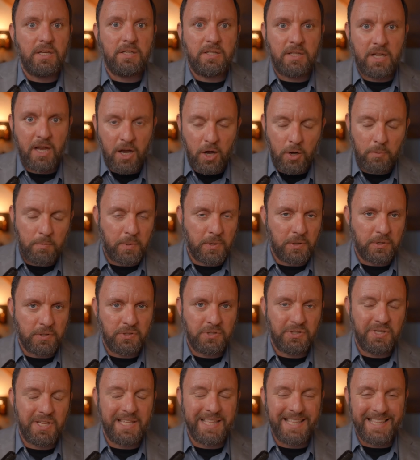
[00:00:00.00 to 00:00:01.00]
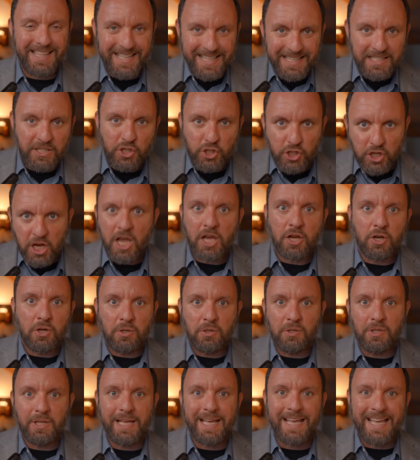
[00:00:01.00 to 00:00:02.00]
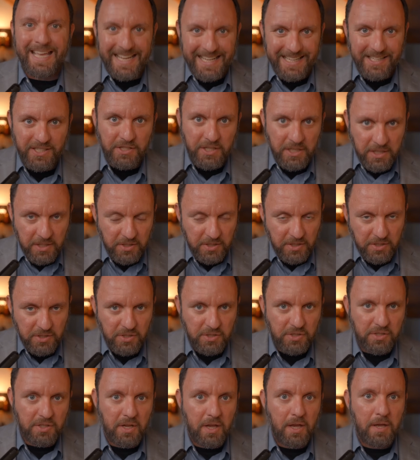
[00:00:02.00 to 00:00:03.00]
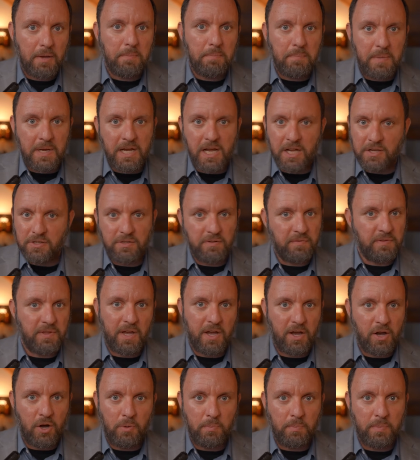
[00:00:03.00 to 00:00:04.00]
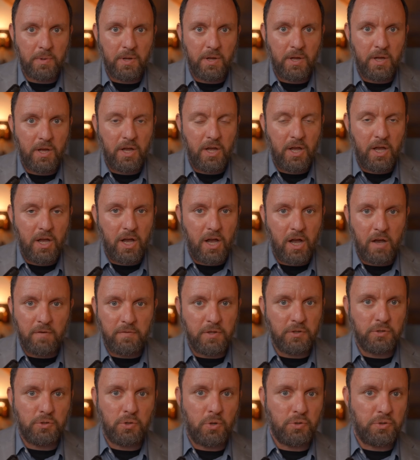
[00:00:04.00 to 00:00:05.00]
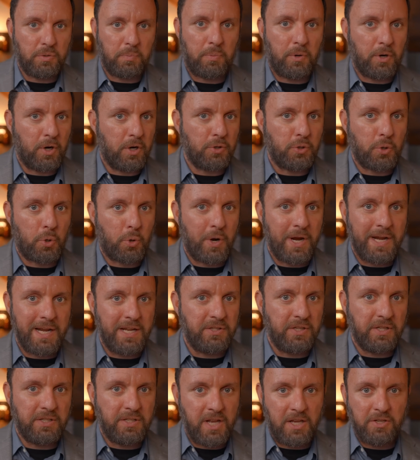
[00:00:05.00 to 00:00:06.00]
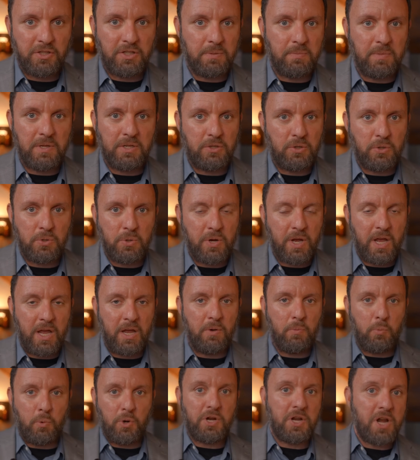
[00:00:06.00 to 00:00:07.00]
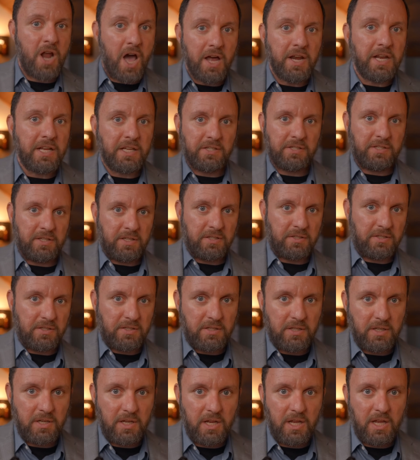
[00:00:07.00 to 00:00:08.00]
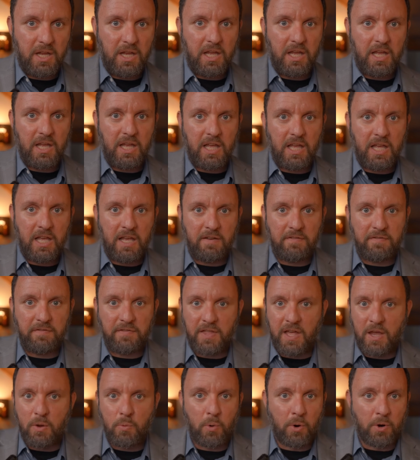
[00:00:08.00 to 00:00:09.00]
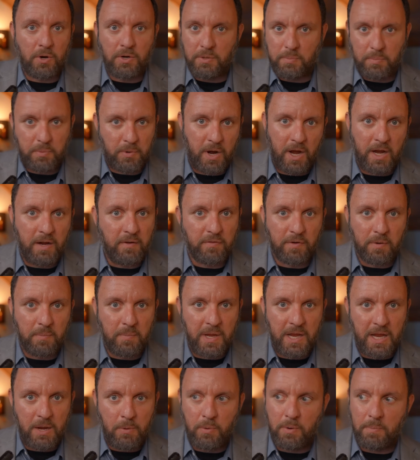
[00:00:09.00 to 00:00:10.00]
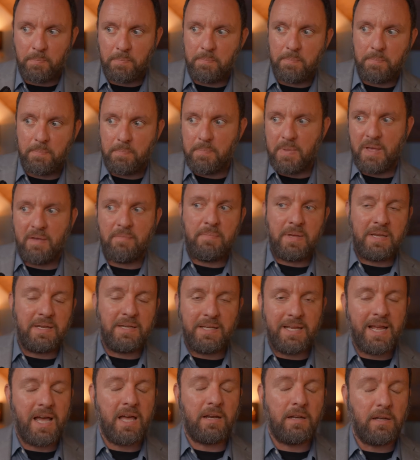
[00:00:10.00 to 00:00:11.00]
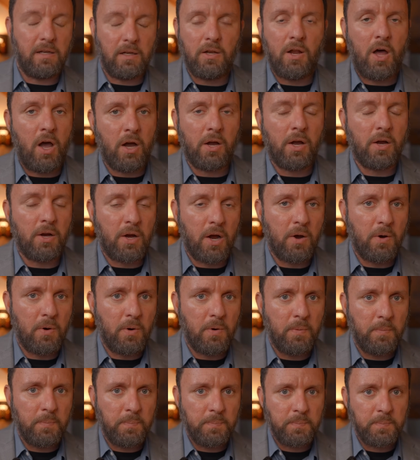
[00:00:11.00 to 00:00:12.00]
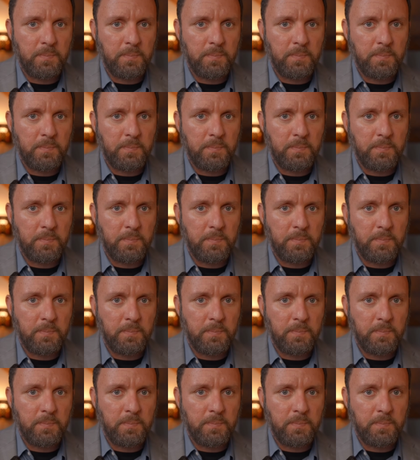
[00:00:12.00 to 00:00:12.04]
to help us. This channel exists because of the help of the souls in purgatory, and it's a testament to it would not exist if they weren't praying for me. It would have been dead long ago.